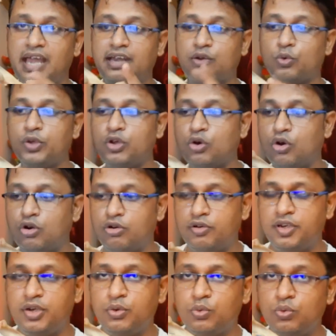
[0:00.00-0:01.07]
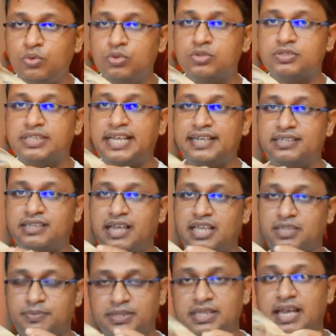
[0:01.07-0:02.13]
And we already know that
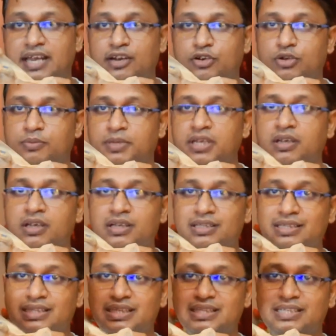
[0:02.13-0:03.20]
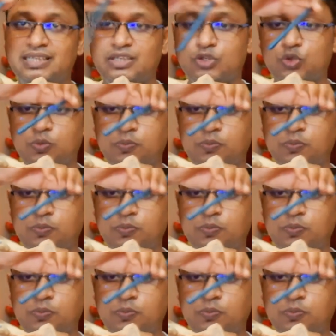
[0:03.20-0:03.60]
as per the anatomy, this